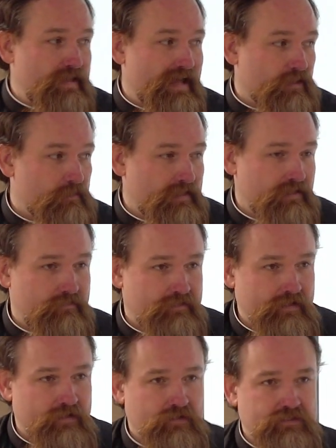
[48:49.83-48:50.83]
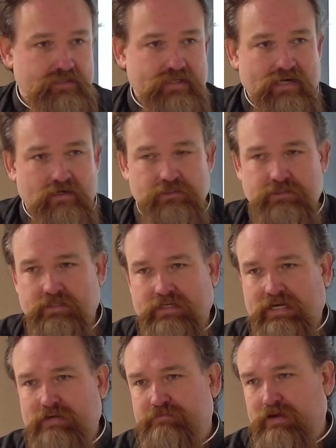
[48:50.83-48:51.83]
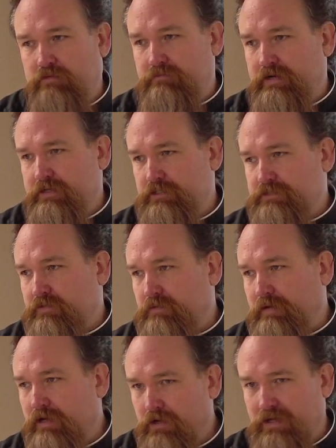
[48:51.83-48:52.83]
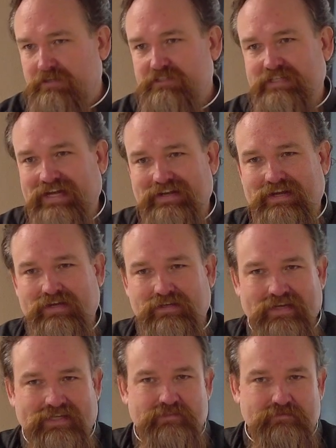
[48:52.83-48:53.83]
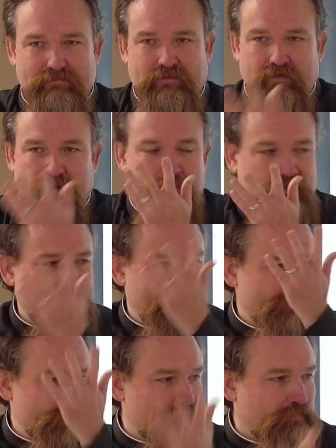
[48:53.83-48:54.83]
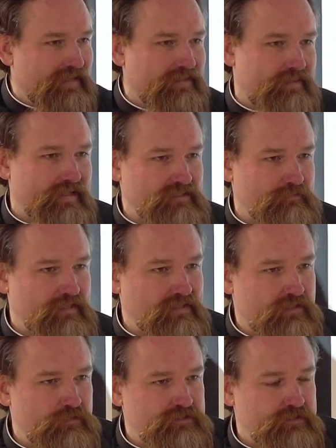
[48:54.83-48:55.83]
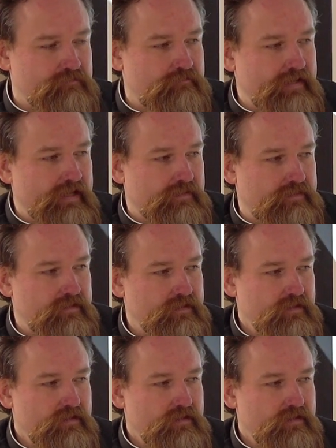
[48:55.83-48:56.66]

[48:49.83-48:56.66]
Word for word: element of Theodore's theology that I found very useful in my own understanding and you know, ability to explain things about the Christian faith.